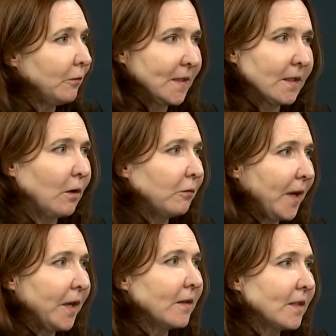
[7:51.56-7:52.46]
we saw a
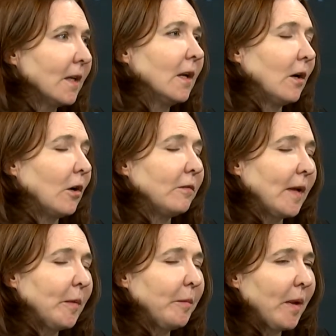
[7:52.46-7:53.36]
friend or a
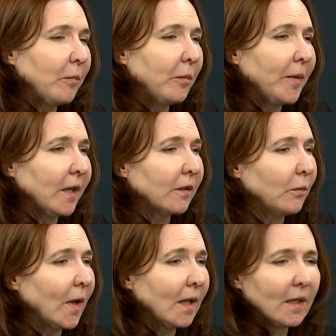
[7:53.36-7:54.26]
family member being
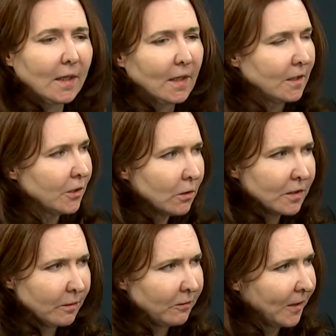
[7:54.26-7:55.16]
unwell, talk to
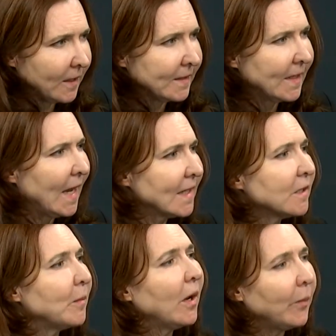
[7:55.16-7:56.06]
them first, ask
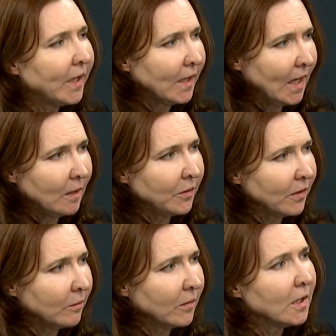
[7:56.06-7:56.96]
them how we can help
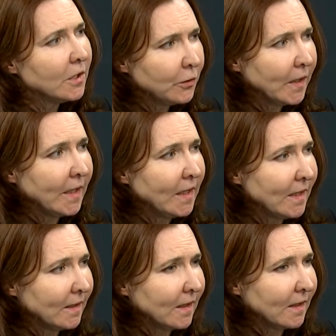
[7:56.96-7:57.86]
them. Do they need
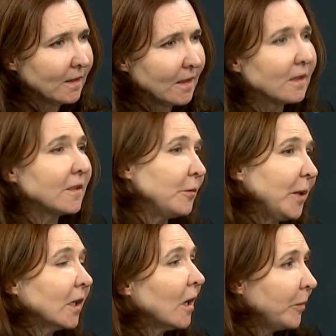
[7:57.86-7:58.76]
to be
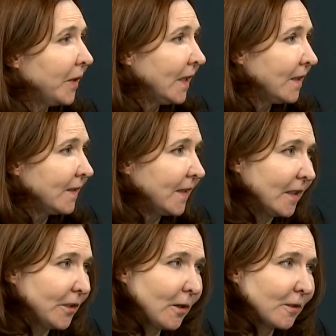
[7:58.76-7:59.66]
accompanied to see a
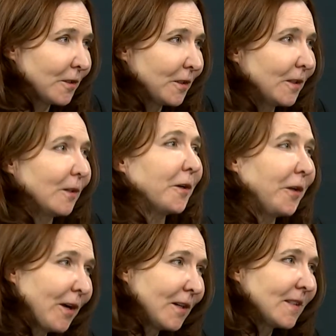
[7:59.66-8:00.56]
doctor or a
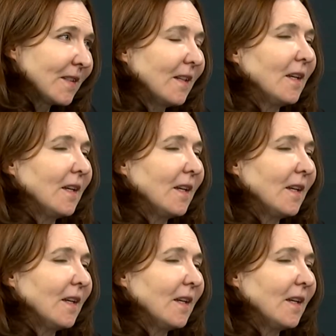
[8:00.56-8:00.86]
nurse?